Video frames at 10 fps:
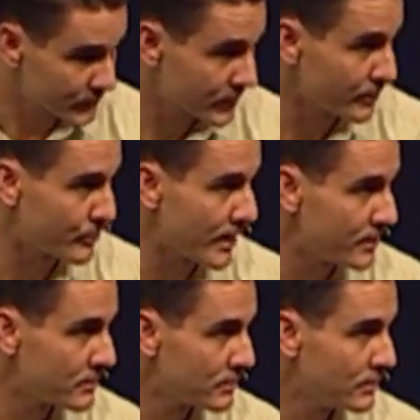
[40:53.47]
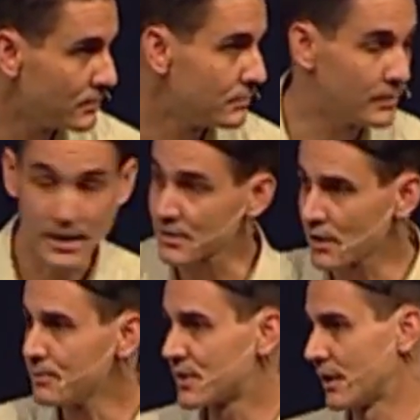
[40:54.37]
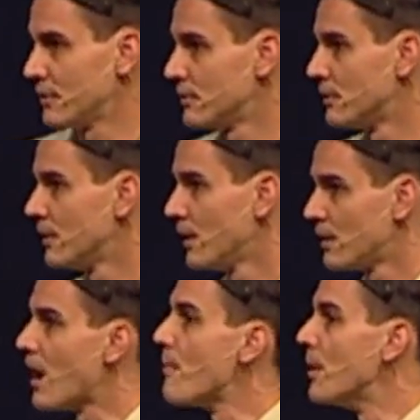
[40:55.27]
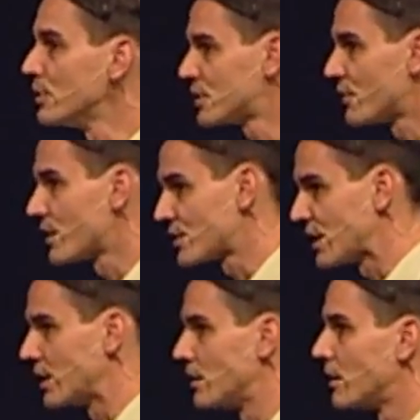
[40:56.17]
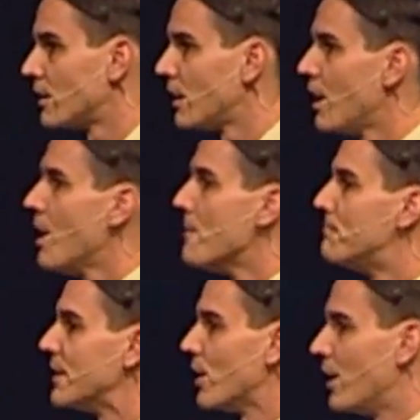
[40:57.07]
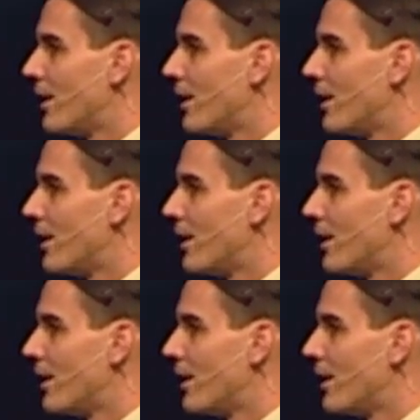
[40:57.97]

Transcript: sin, right? Not some sin, not most of our sin, but